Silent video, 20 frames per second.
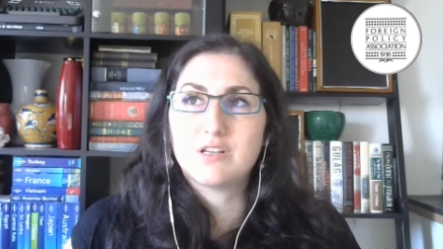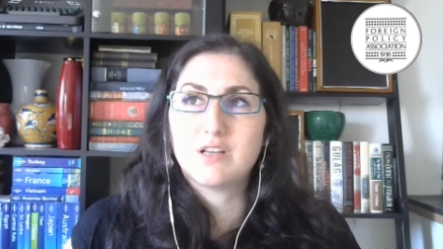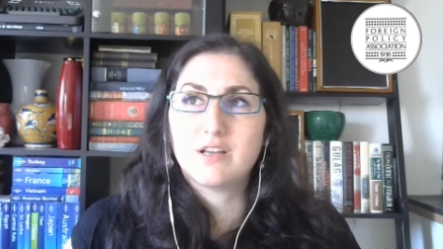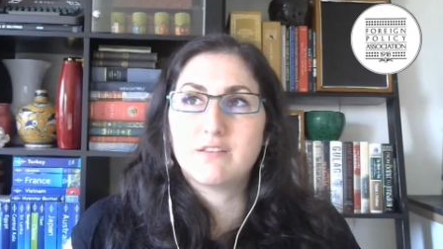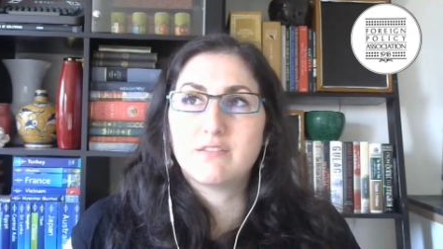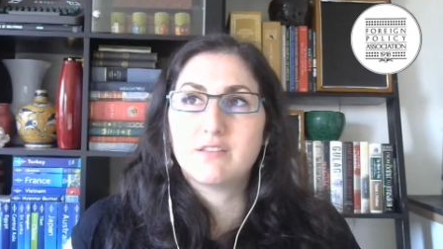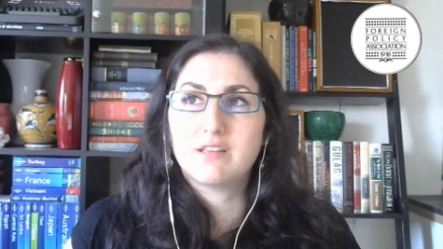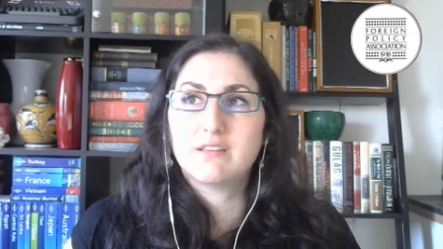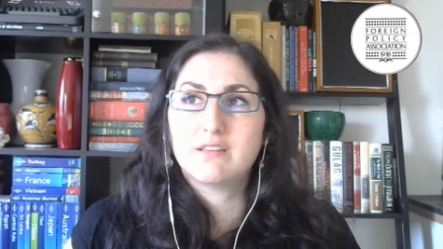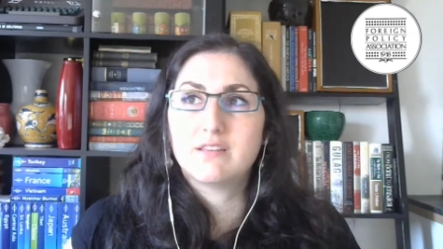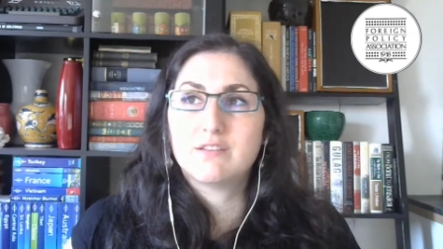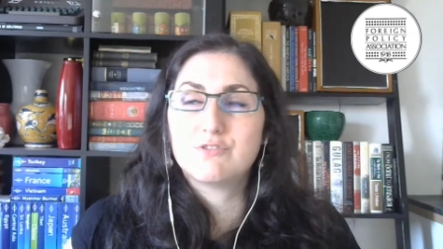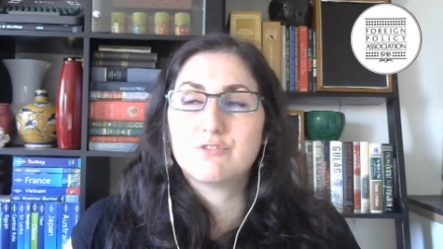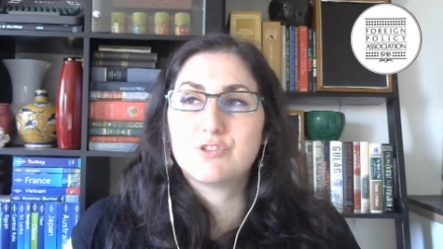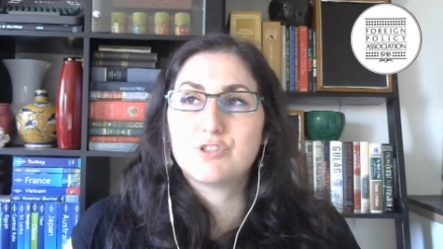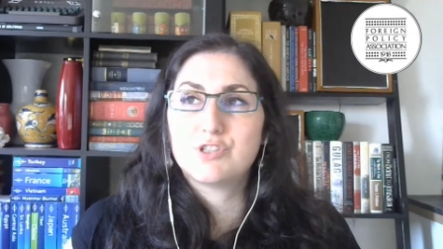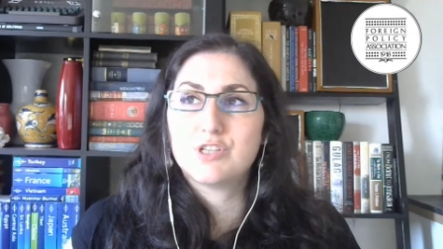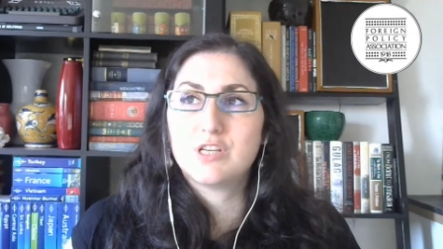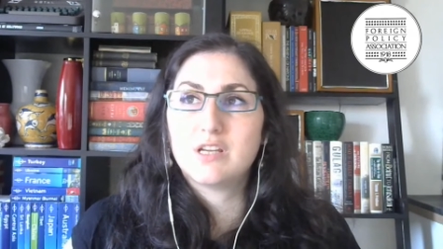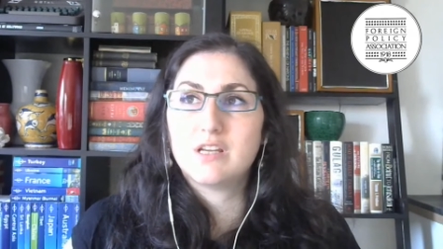I think that
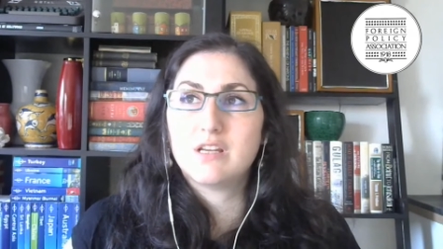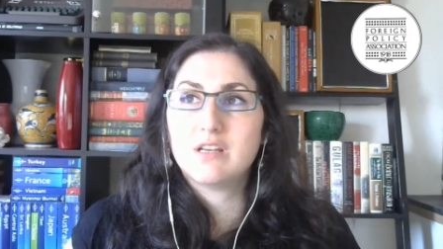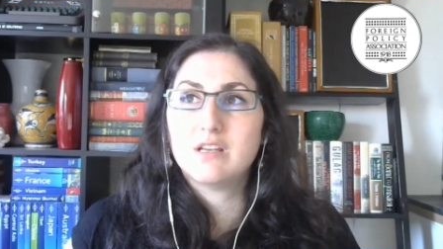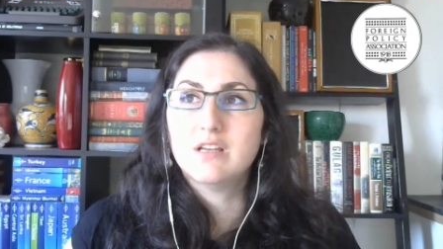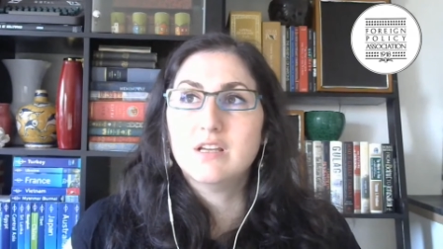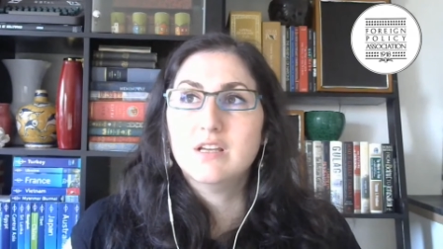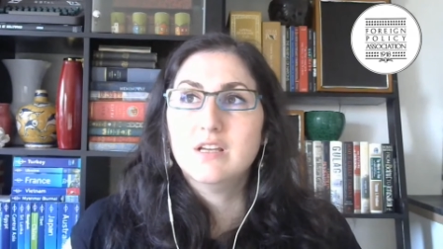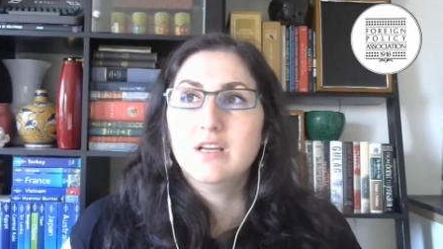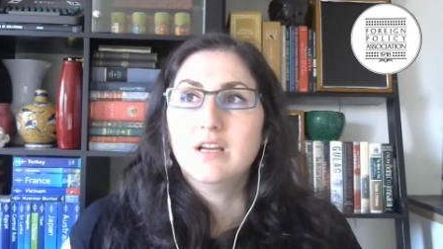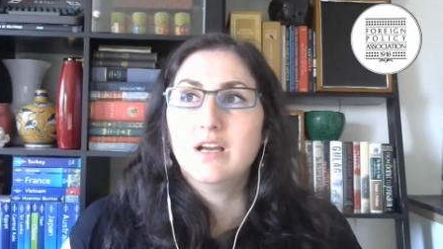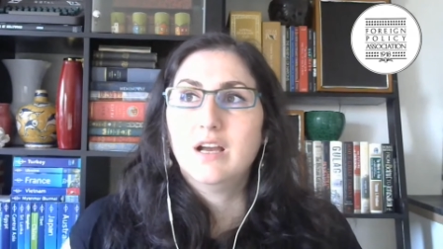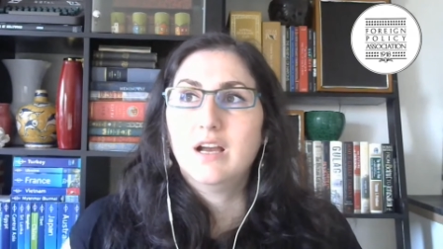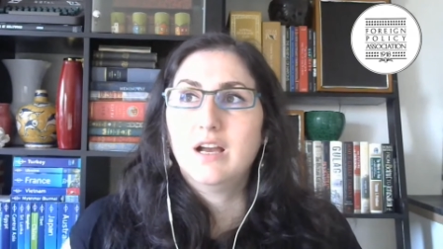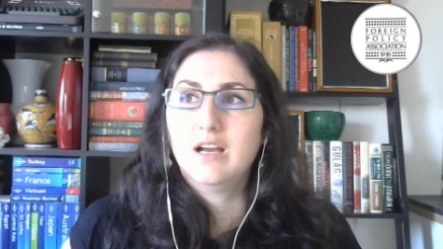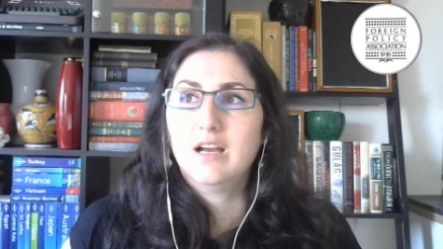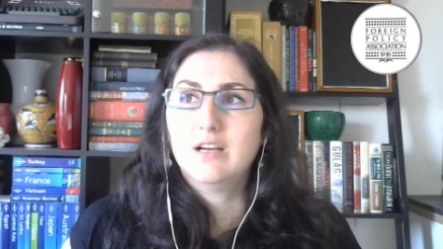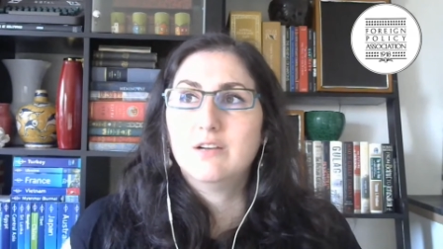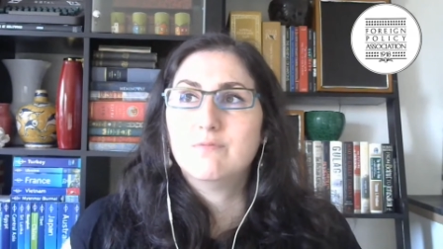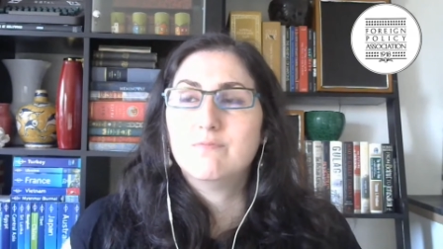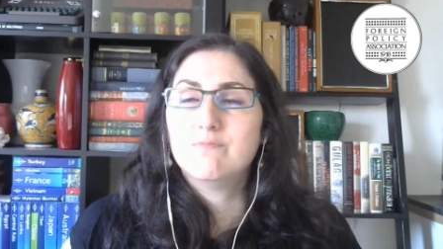she
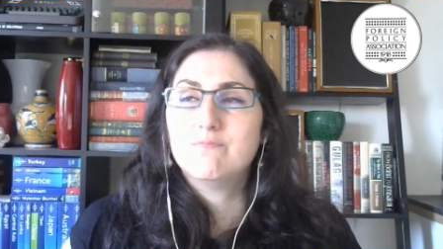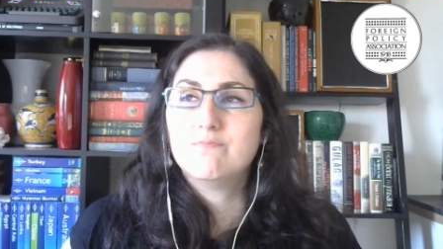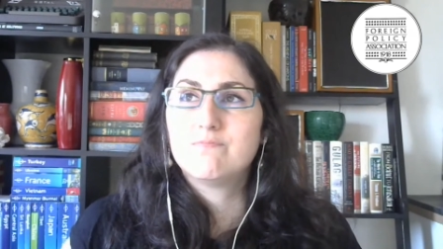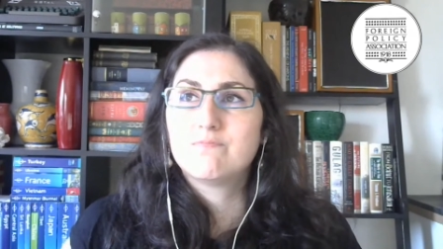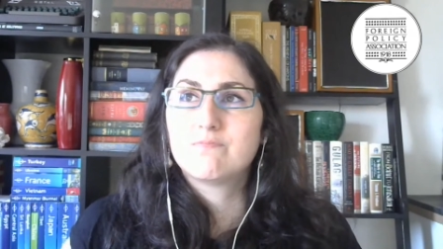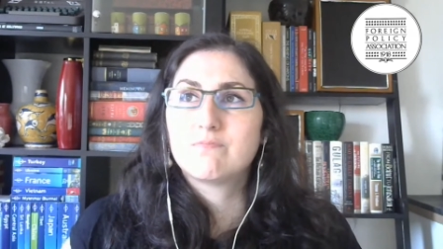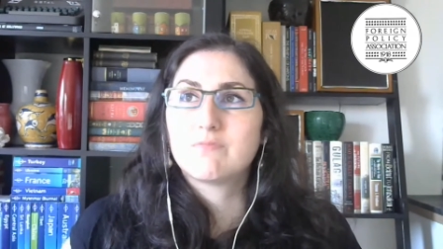um,